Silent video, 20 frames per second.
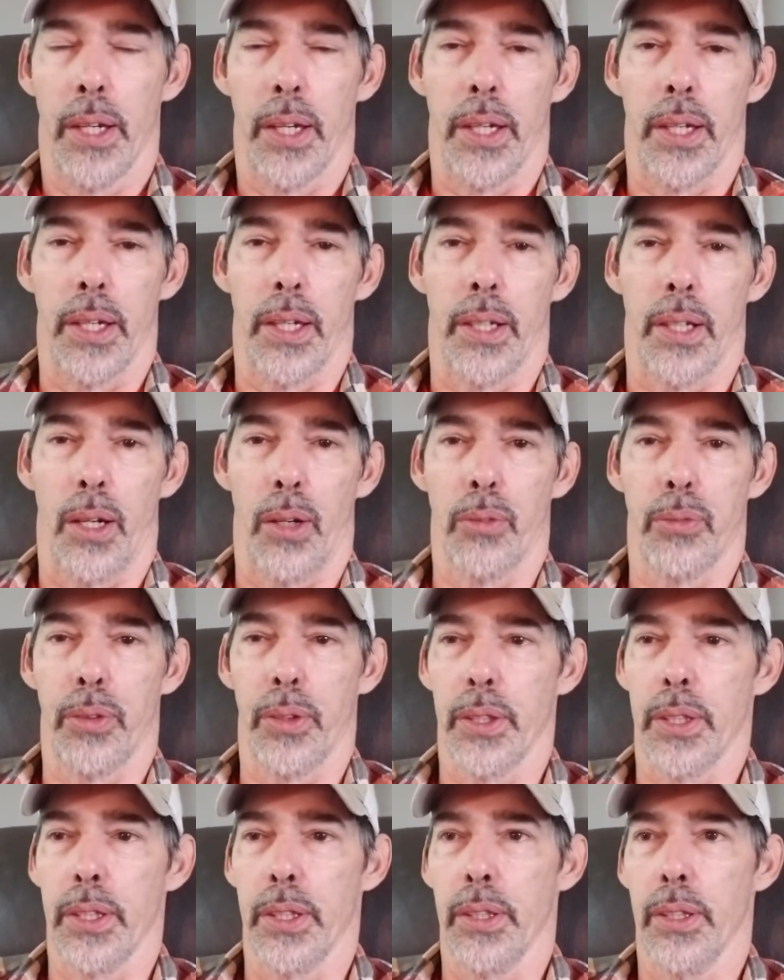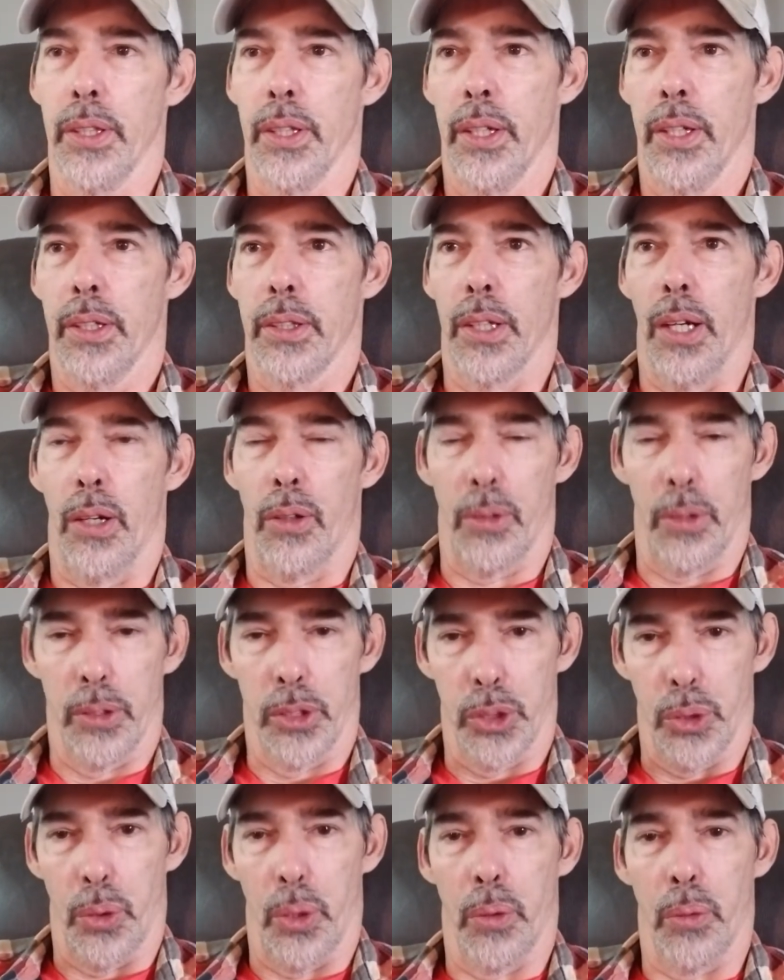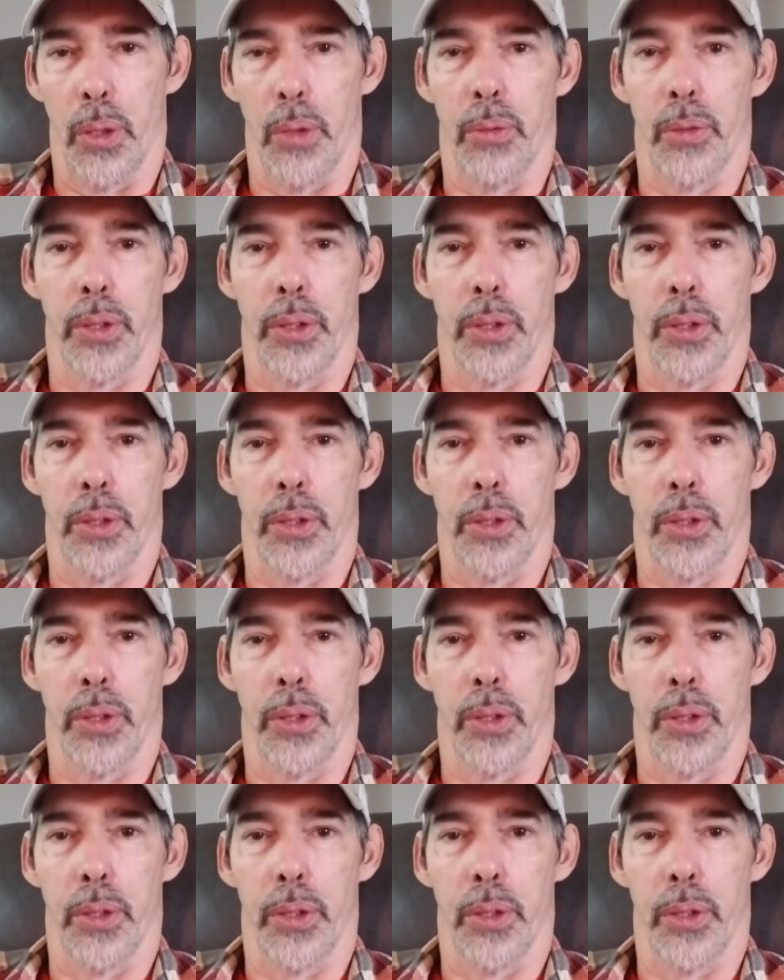And hopefully y'all enjoy what